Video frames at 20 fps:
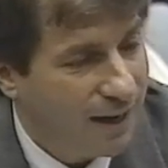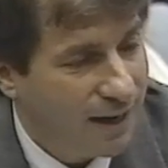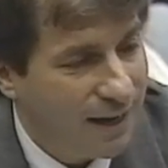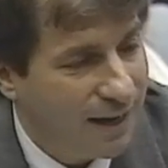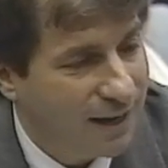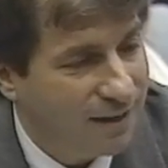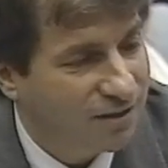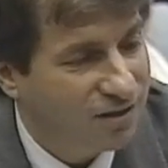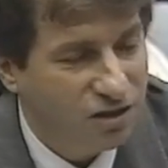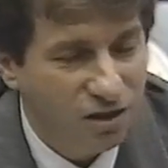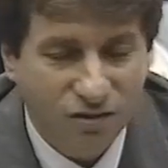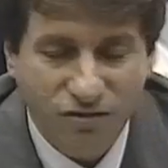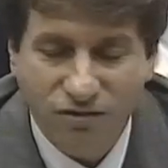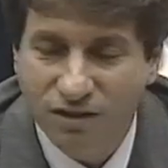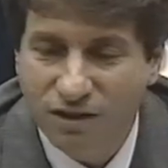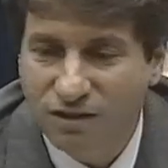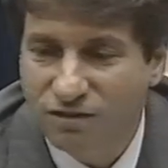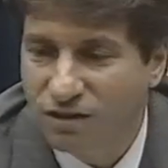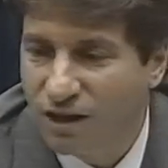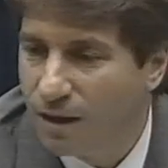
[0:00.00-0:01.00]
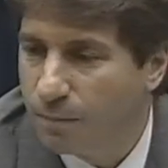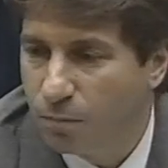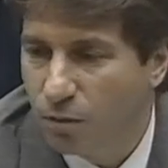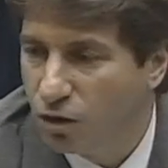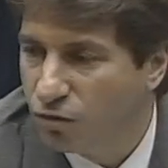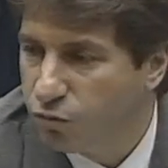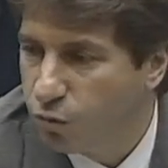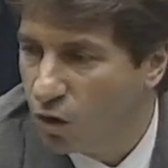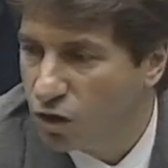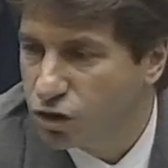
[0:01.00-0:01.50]
It's just an example
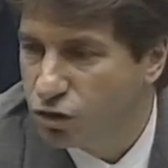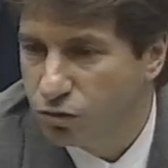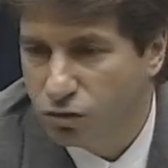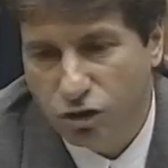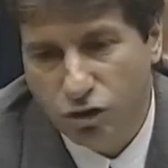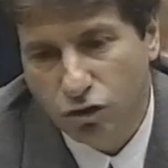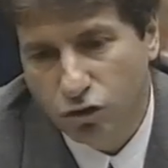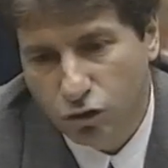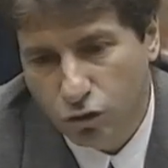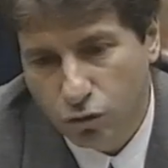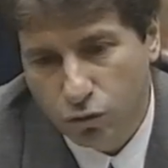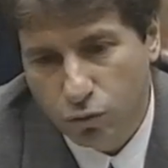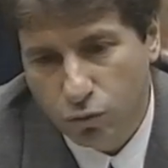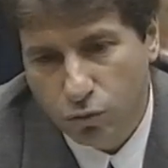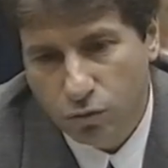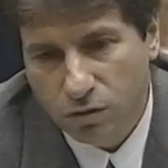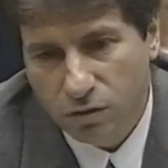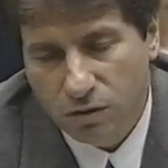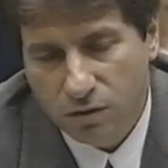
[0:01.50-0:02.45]
of what you could do.